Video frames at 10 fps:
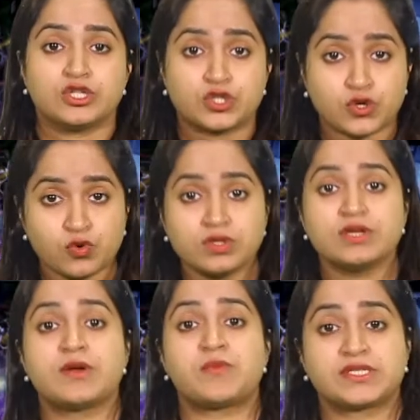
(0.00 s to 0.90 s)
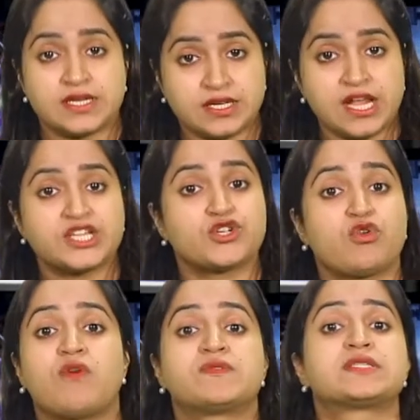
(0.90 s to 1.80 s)
through the representation
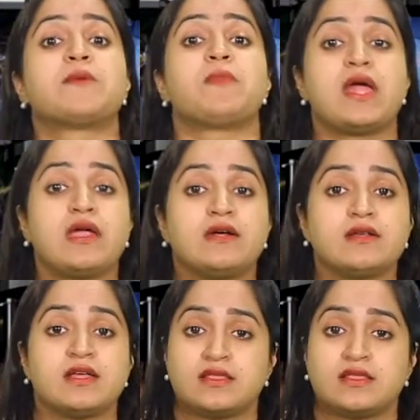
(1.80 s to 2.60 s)
of some end